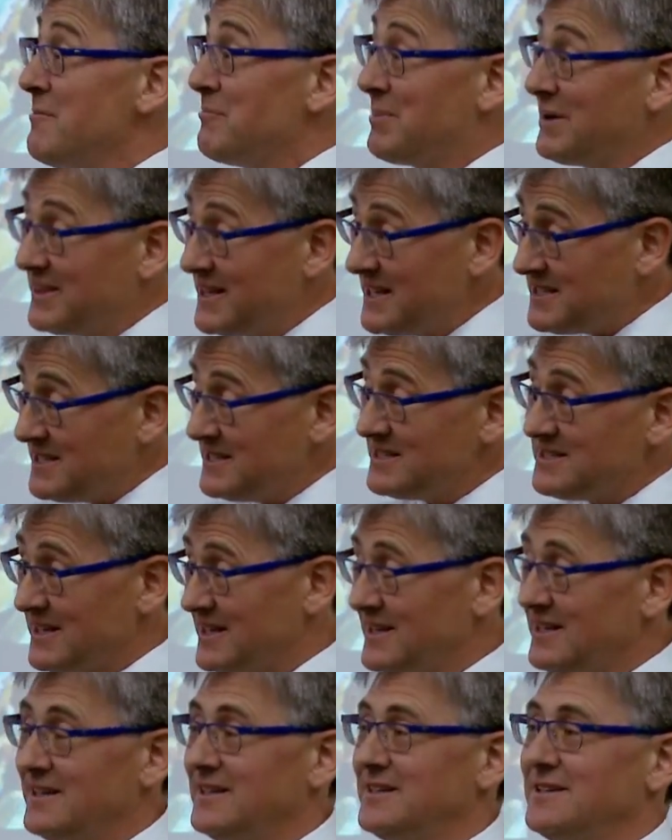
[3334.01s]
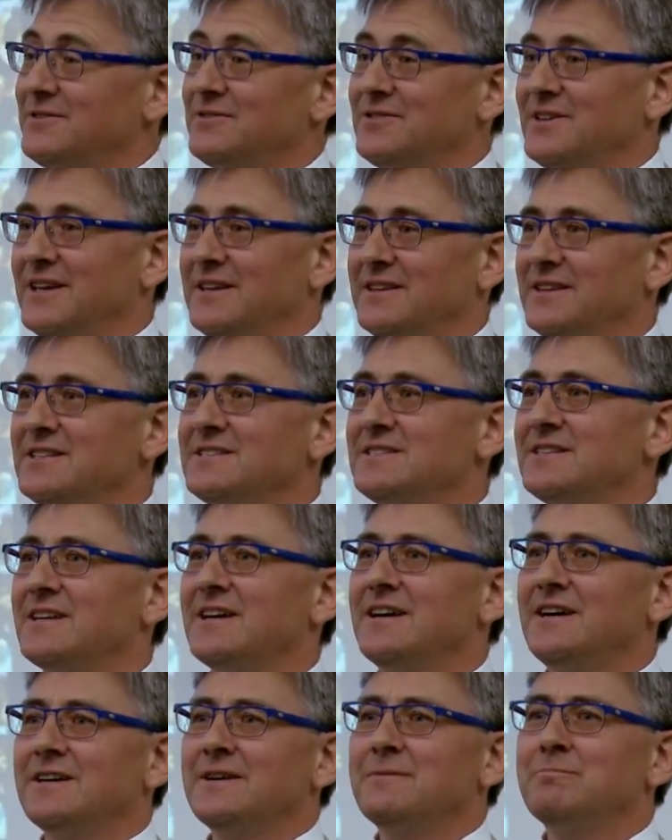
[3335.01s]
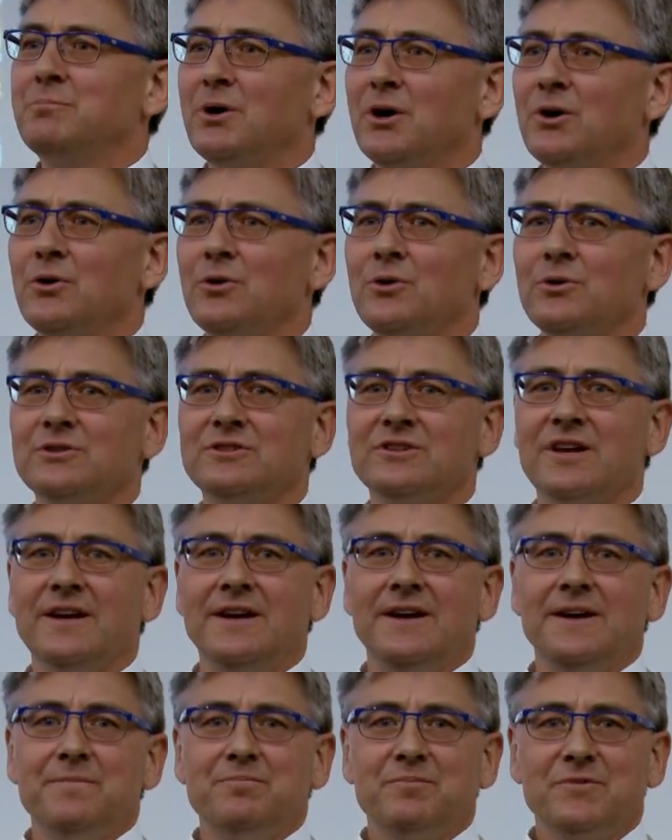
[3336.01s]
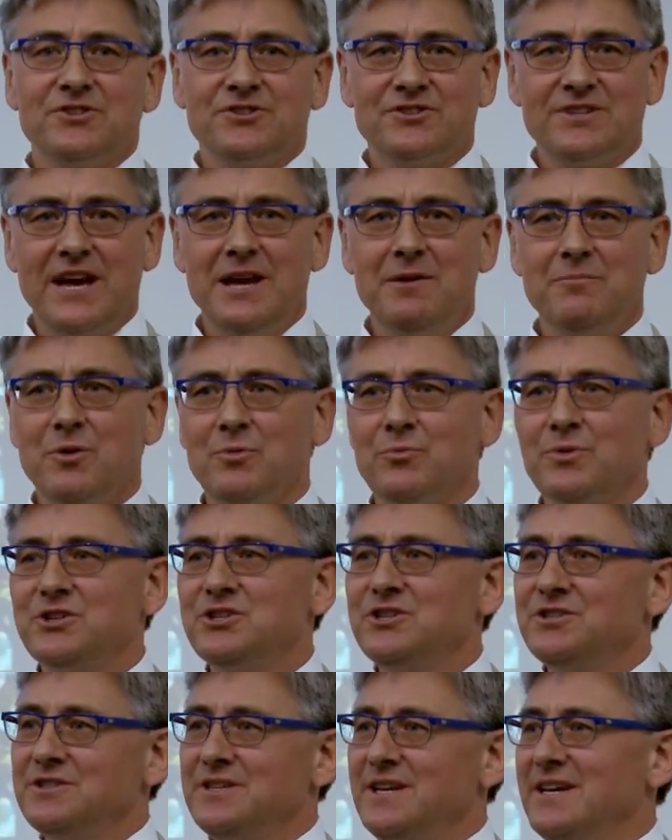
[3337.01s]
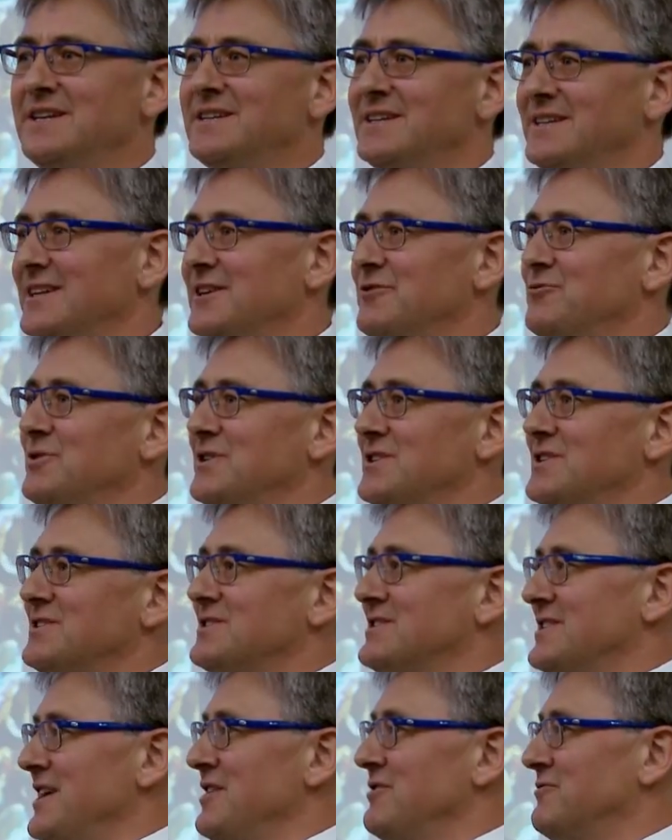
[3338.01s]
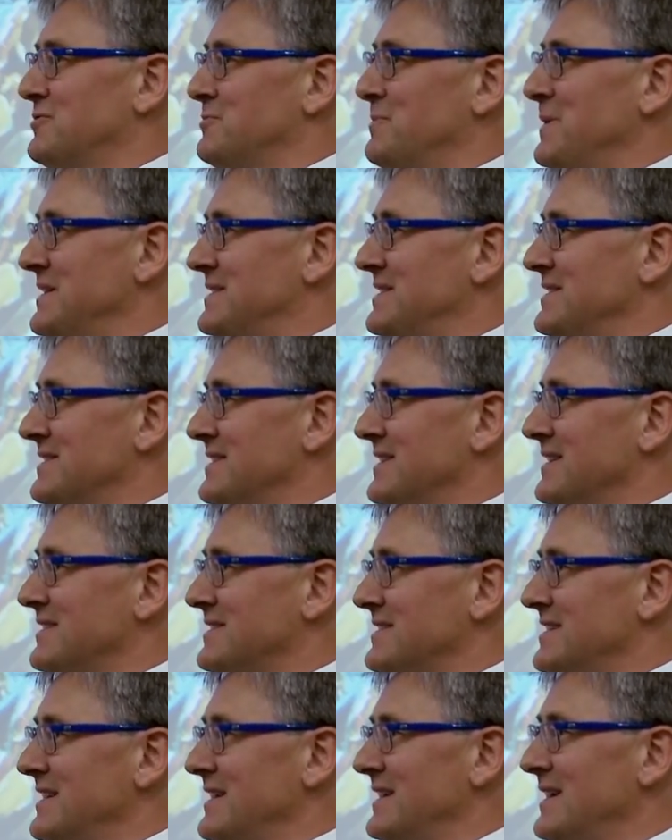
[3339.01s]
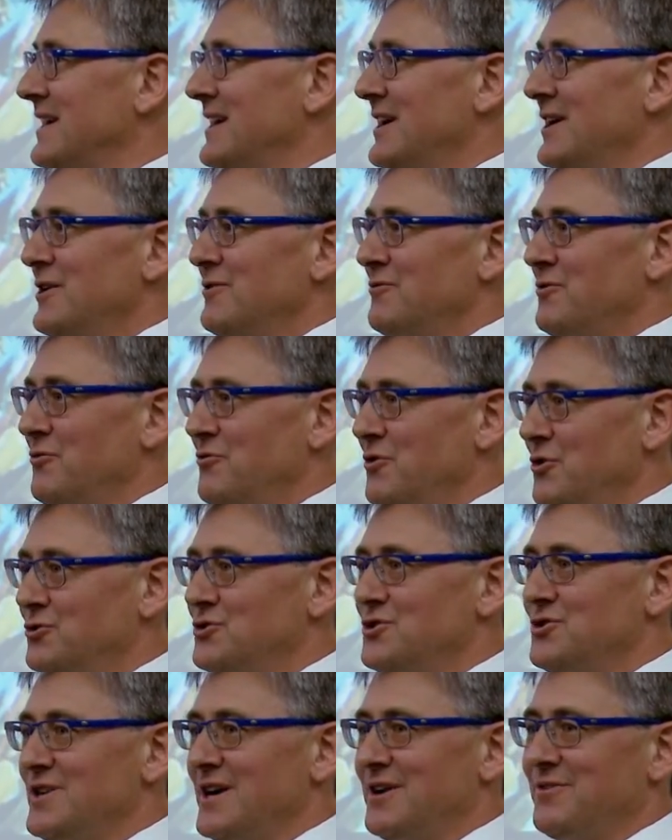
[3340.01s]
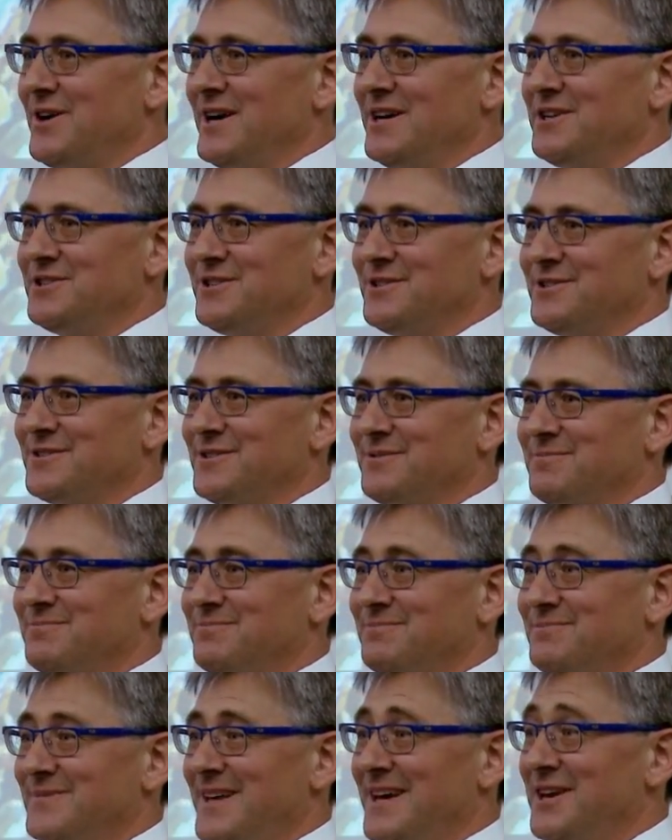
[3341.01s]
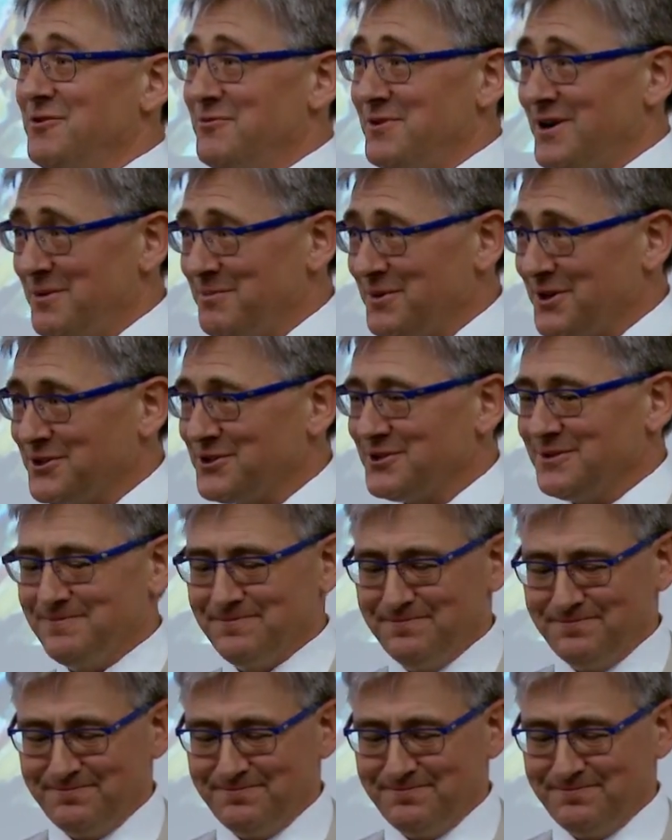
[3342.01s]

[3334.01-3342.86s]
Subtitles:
But this is the kind of thing, this is the kind of bold statement which is needed if we're to save species in the sea for future generations. Thank you very much.